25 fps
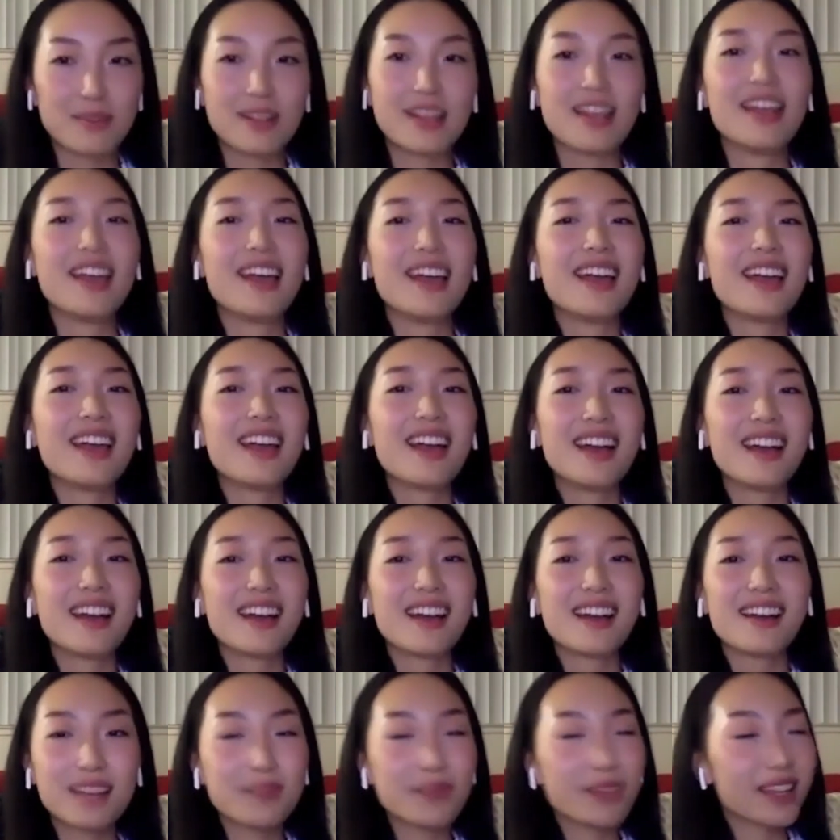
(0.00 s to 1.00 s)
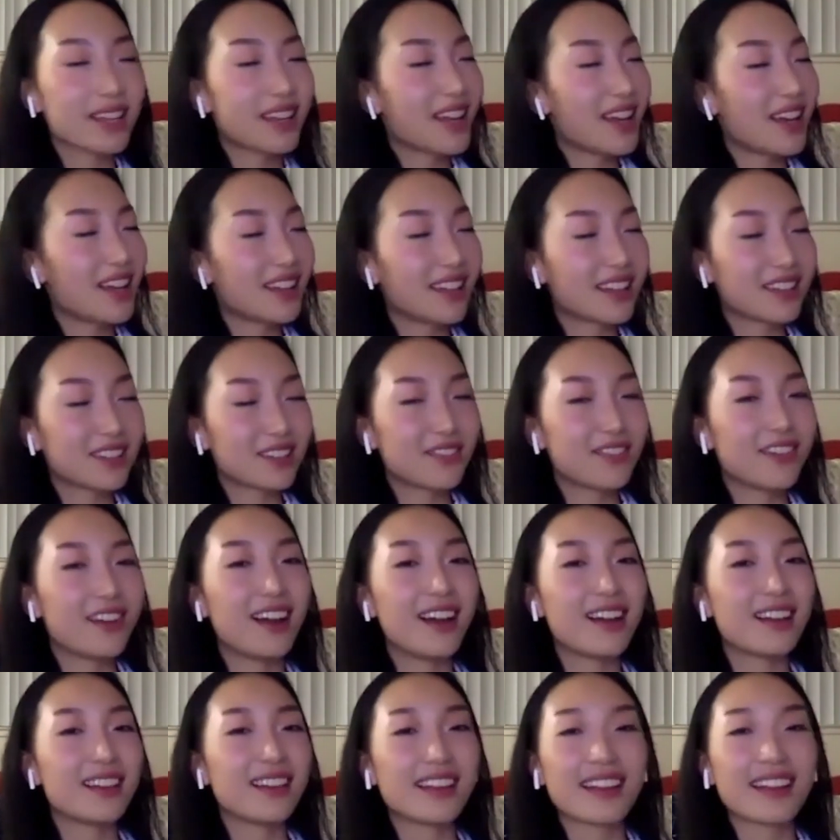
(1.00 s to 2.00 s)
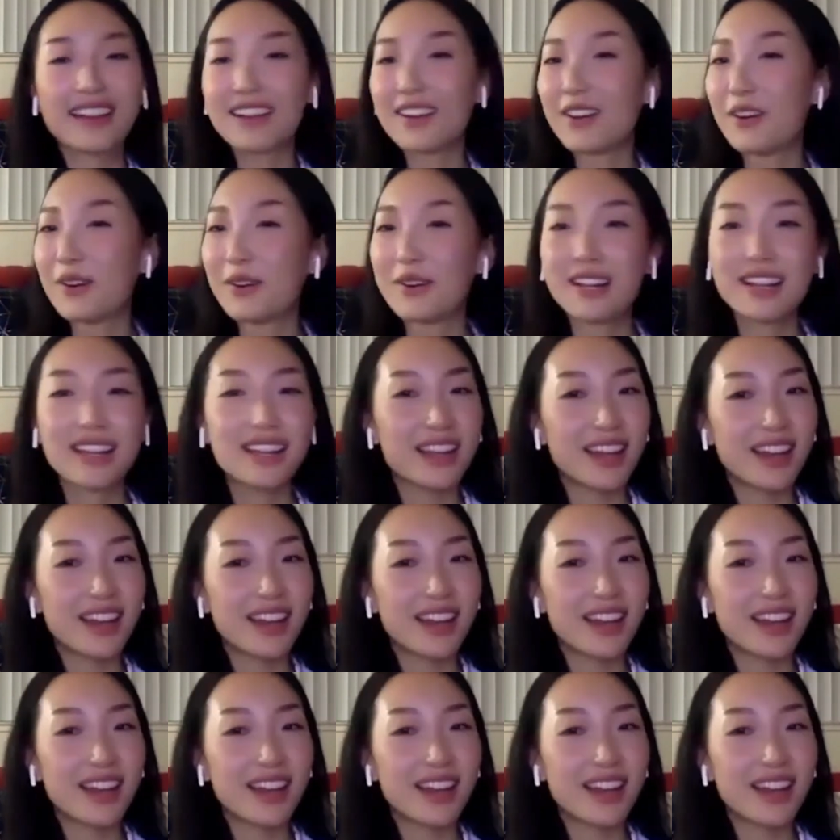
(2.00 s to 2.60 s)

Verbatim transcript: and I'm like, yeah, that's fine. Like, I totally